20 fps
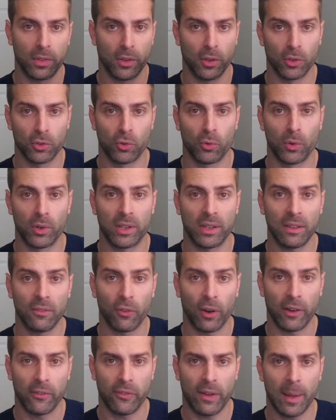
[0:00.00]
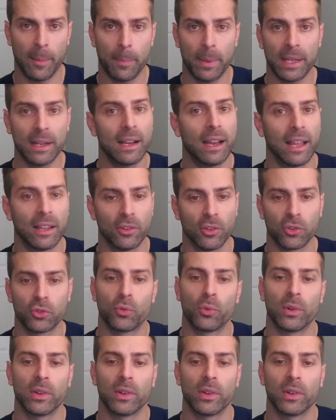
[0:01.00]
those who received rifampin and those who